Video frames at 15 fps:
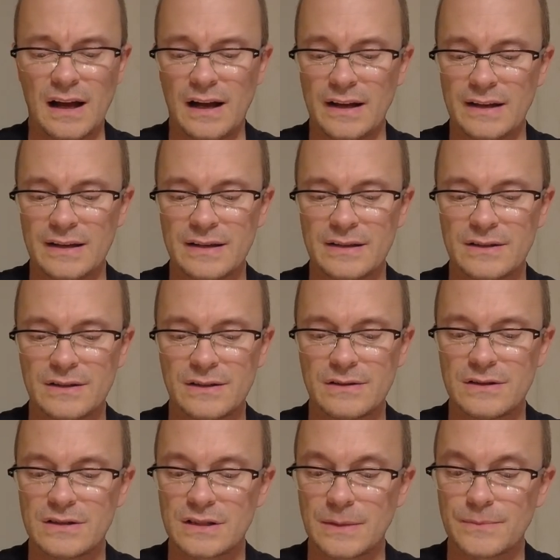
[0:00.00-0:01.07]
I
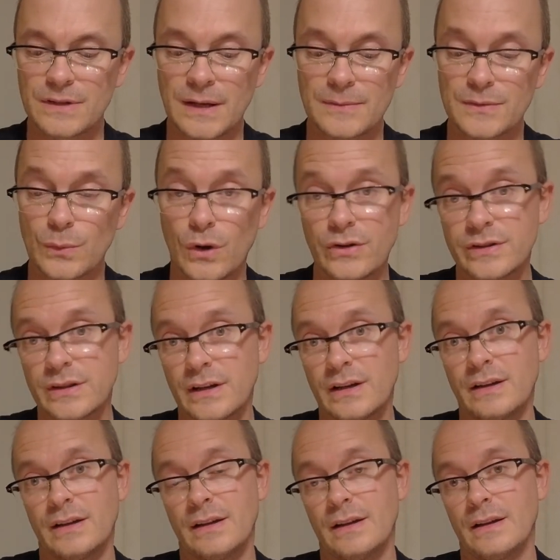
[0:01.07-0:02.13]
sometimes
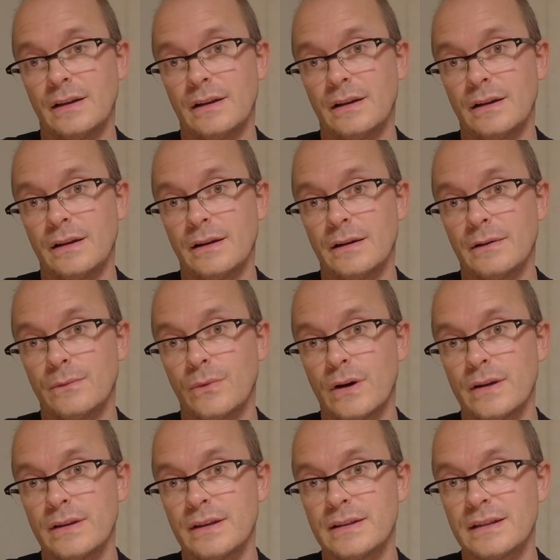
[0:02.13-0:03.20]
wonder
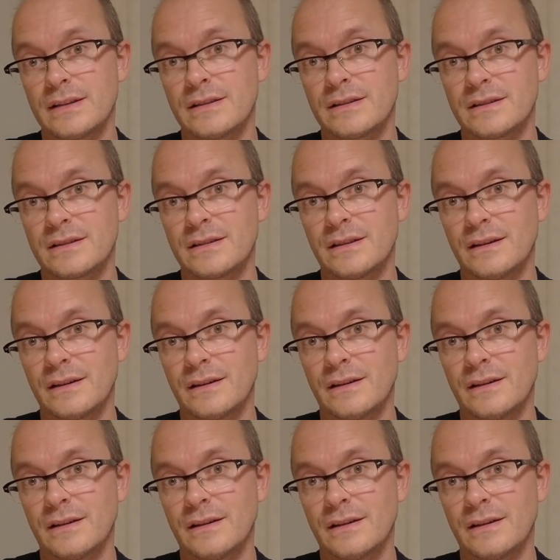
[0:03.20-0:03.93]
why they didn't